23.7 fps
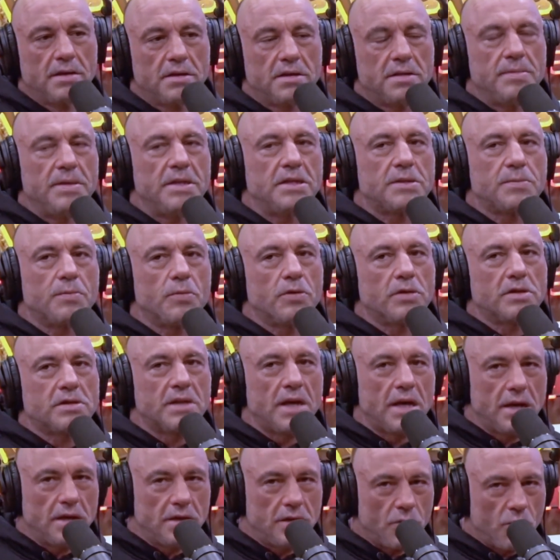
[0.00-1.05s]
To me, it's more
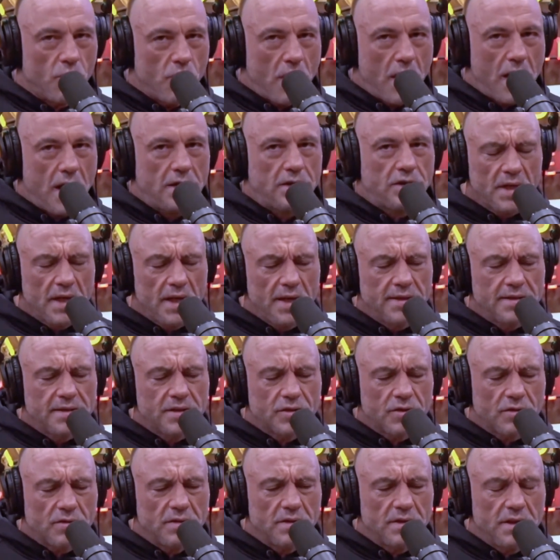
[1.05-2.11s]
exciting to watch. It's
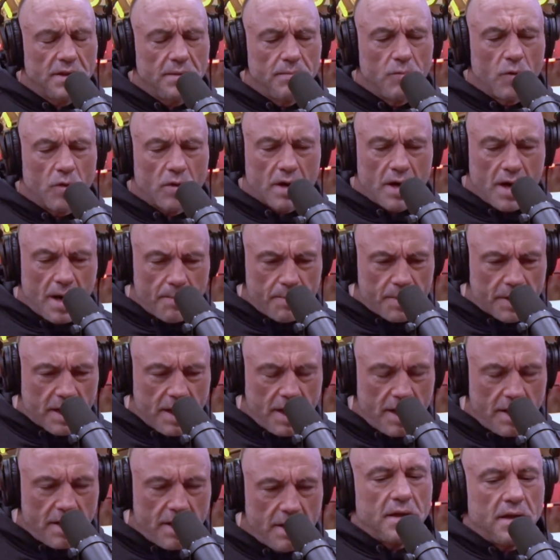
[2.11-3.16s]
certainly more
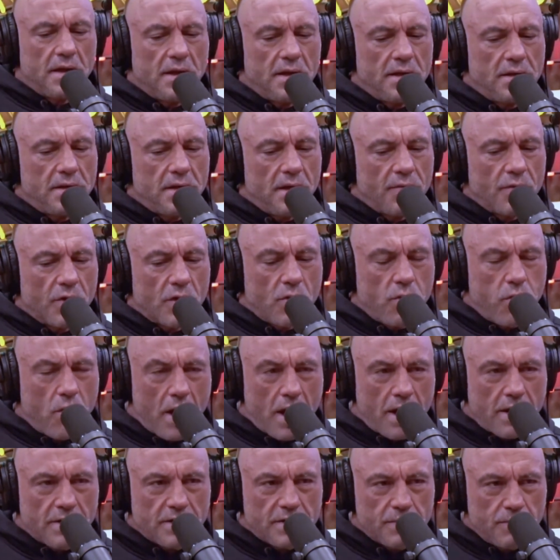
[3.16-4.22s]
complicated. It, it
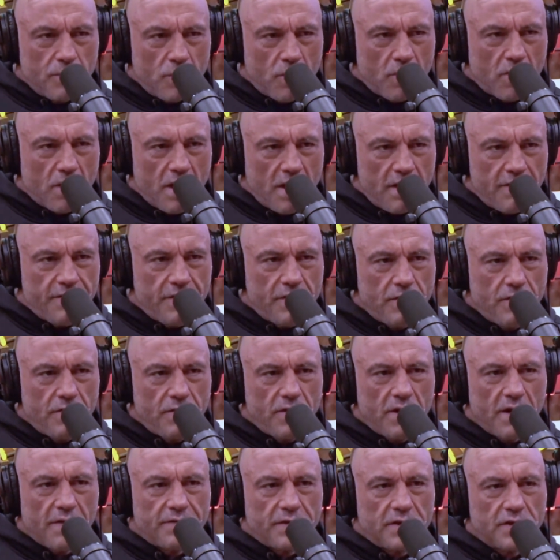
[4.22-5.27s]
requires more of you.
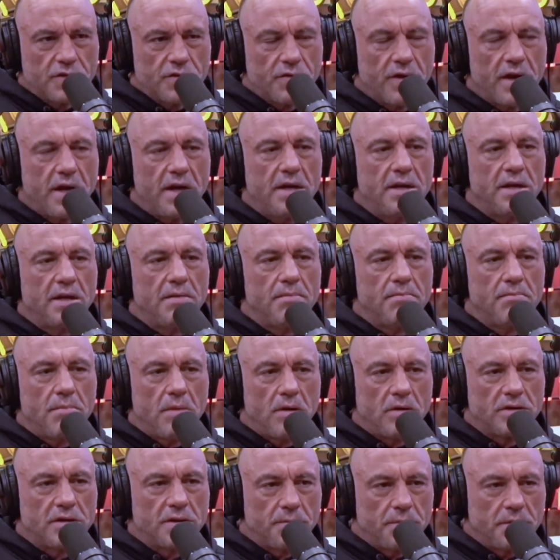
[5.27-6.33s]
You have to train in
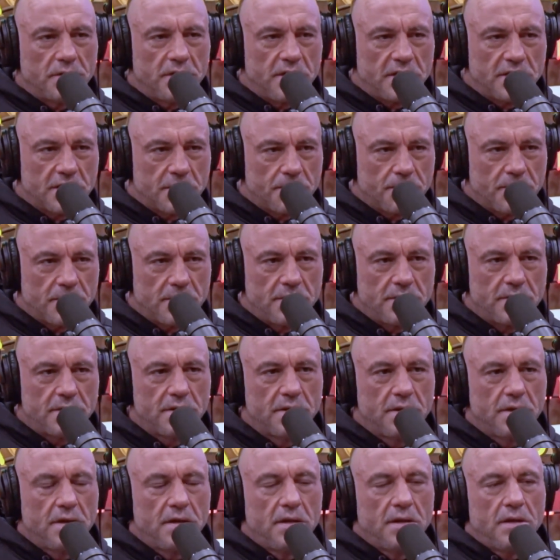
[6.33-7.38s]
multiple disciplines.
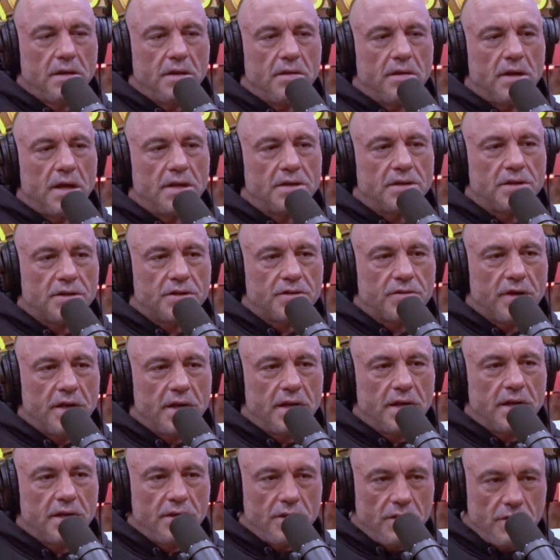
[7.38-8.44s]
You're not just
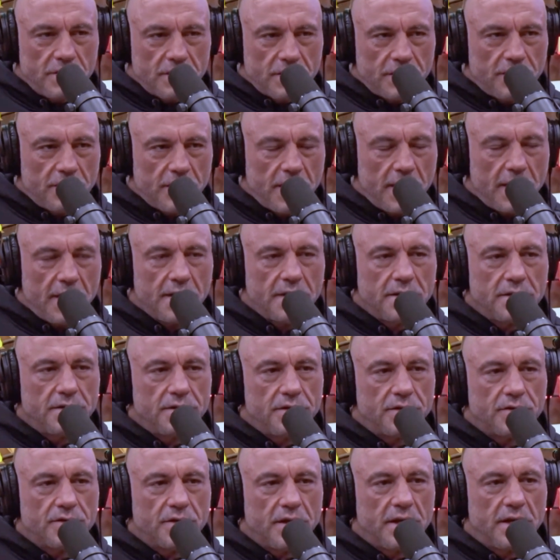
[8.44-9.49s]
training in using your hands.
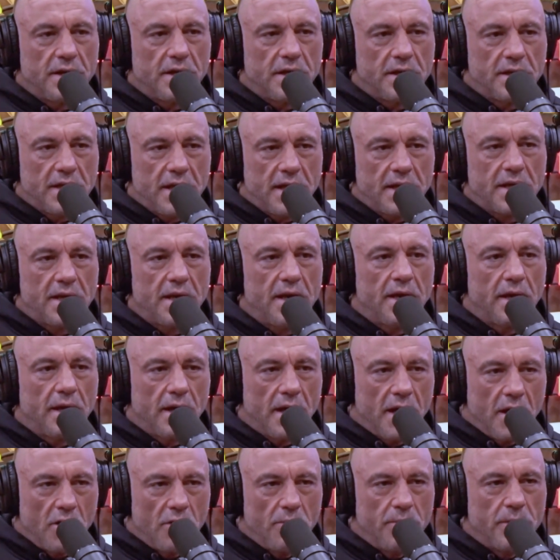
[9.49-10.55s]
You're training in kicking,
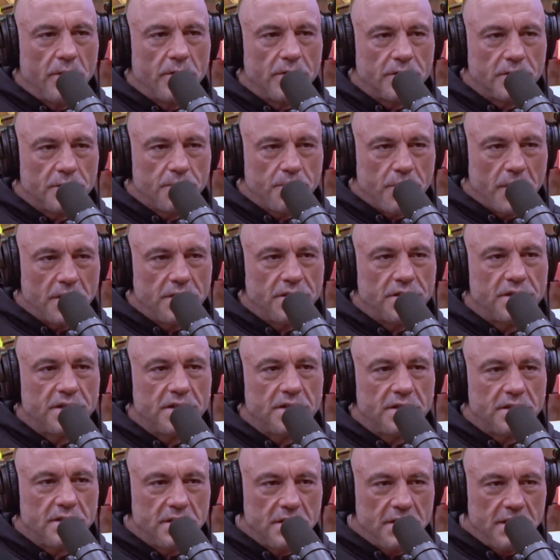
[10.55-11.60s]
elbows,
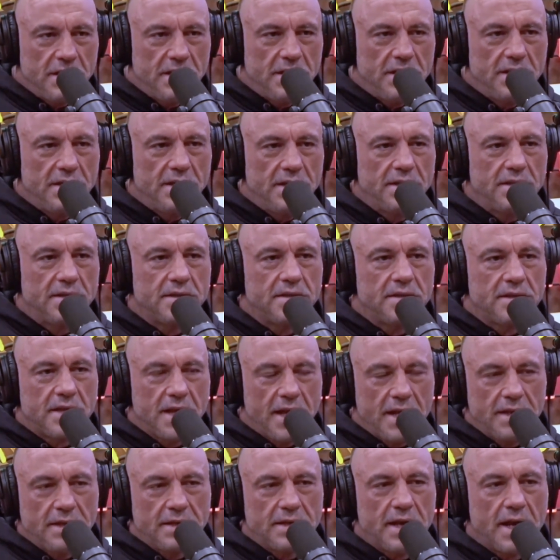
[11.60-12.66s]
punches, knees, right.
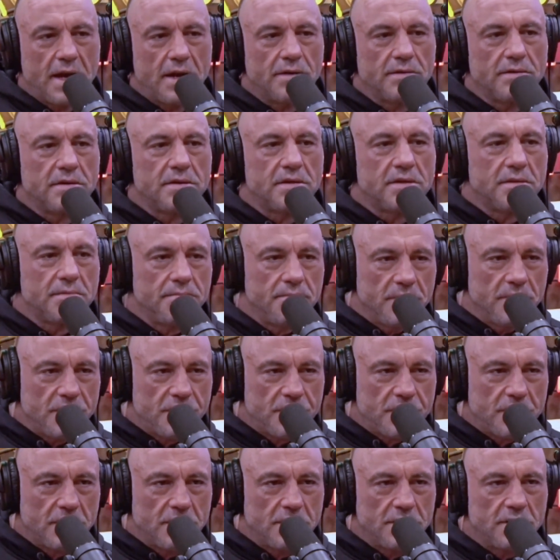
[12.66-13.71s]
takedowns,
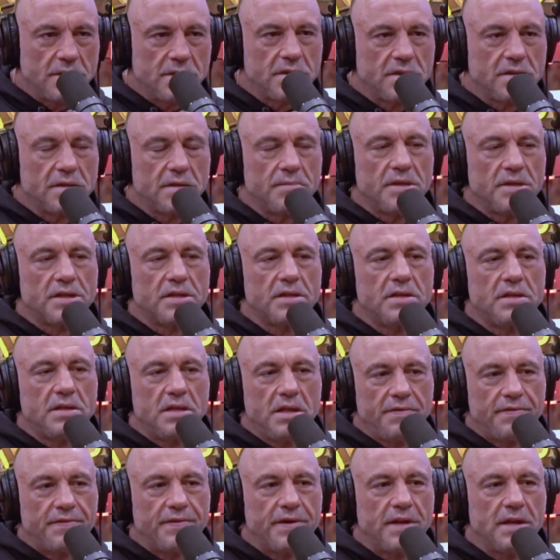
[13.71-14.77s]
submissions, yeah. submission
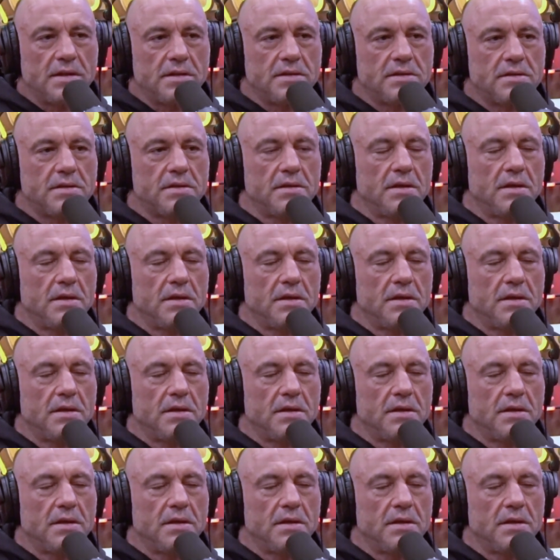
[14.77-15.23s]
defense